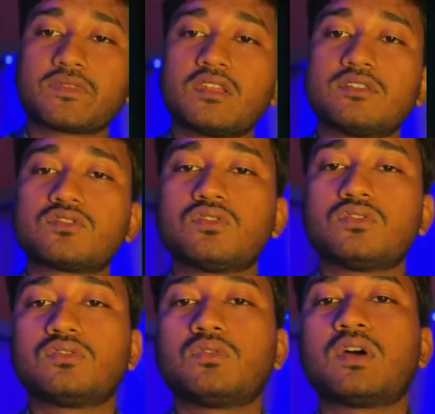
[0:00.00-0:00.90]
So
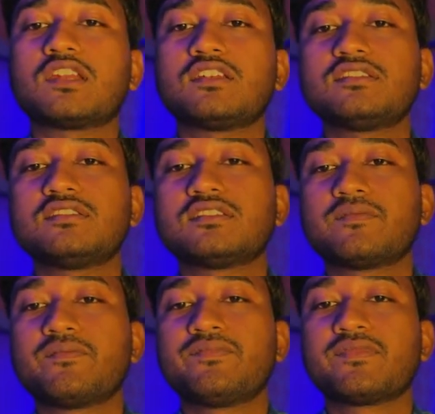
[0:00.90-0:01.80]
what it is,
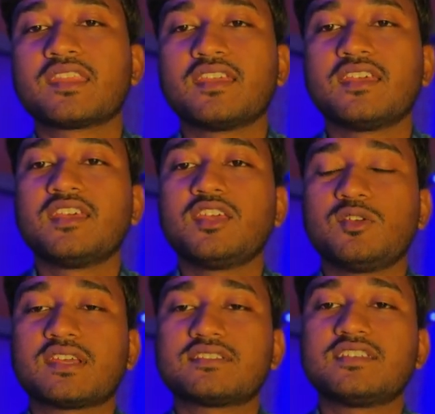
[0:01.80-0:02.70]
you
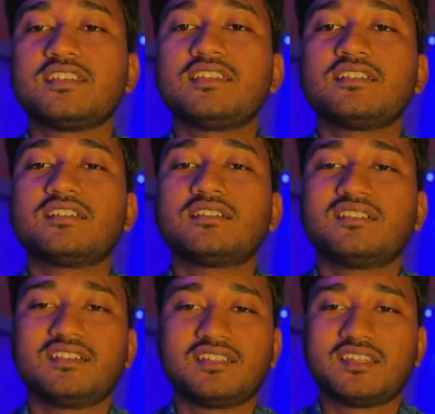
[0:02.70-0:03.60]
can see
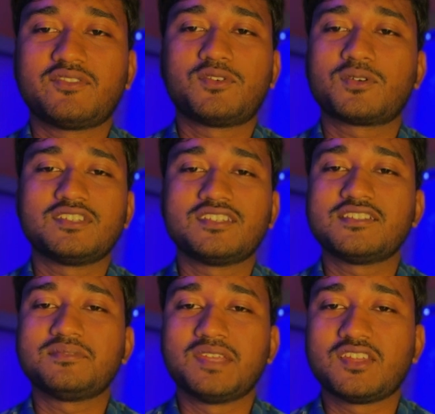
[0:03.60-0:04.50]
in the photo, this
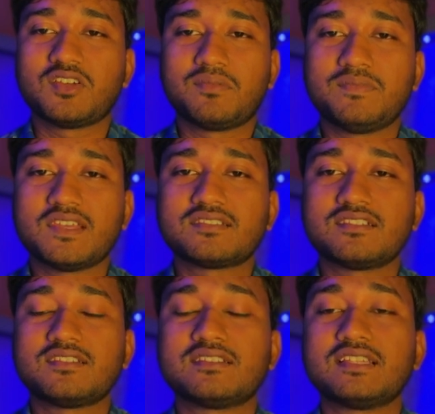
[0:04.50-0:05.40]
is very obvious.
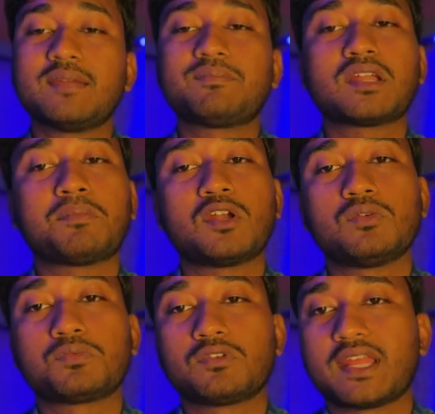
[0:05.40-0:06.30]
This is left upper
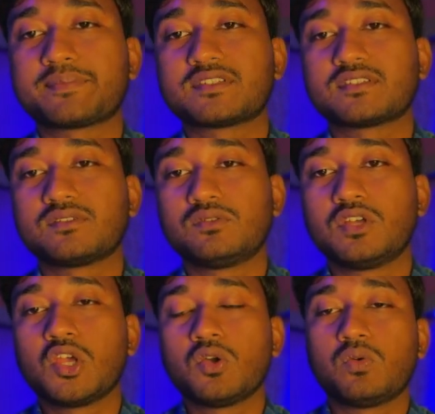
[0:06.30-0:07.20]
lobe collapse.
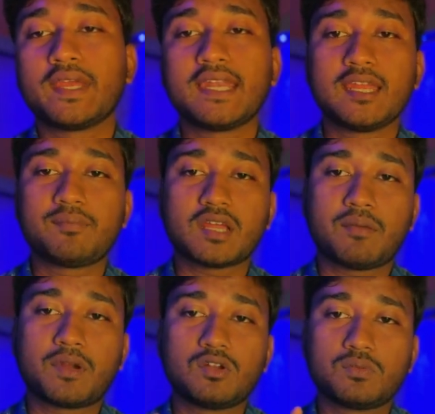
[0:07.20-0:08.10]
When left
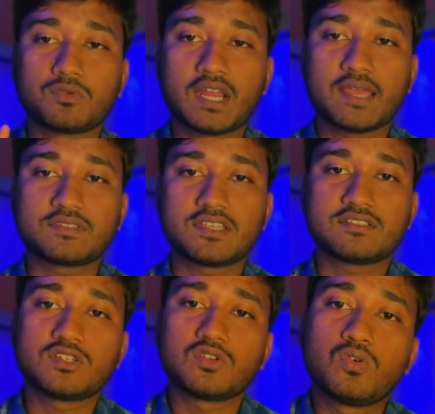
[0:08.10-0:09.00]
upper lobe collapses,
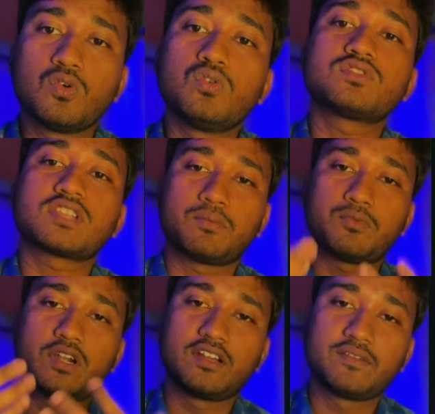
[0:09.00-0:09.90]
it goes
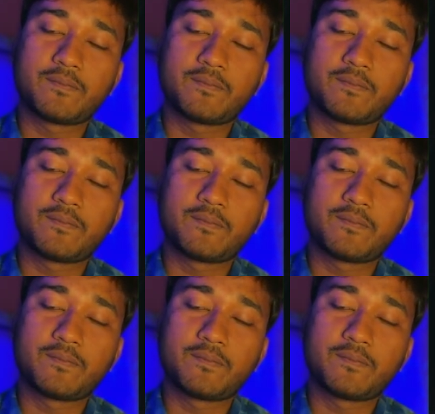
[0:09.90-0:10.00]
upward,